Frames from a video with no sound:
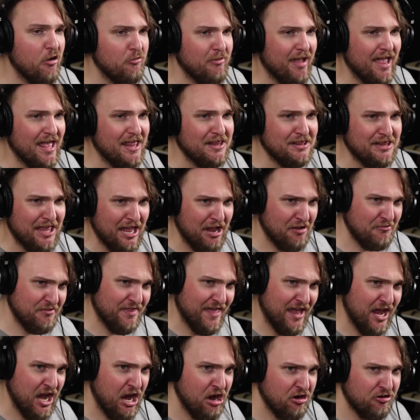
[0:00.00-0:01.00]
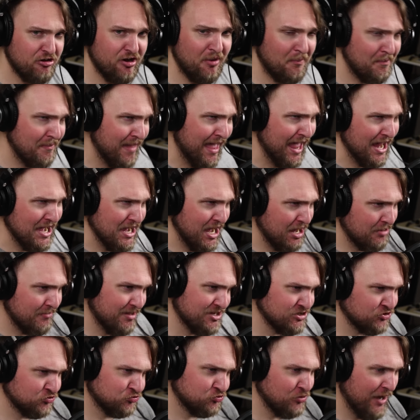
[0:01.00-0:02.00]
Oh, hello there. My
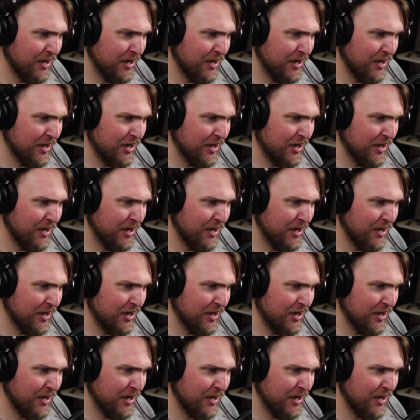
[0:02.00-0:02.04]
name is